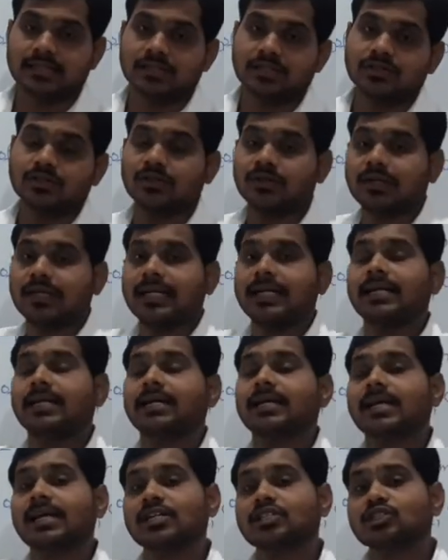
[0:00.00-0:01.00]
So
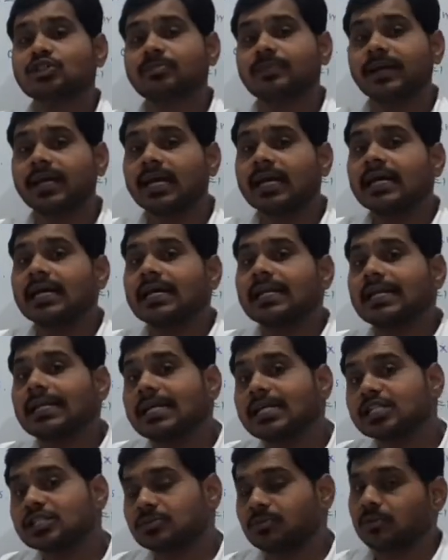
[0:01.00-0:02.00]
K should be
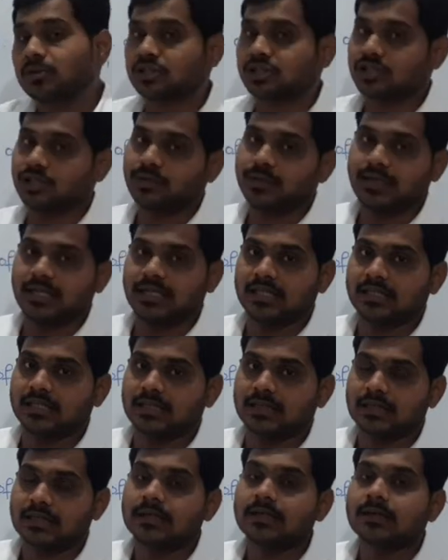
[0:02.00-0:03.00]
least positive
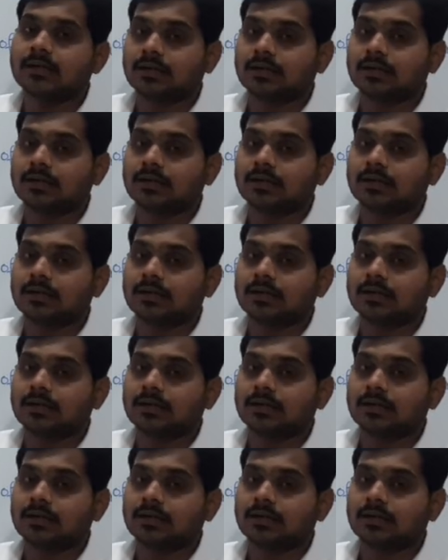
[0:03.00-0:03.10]
integer.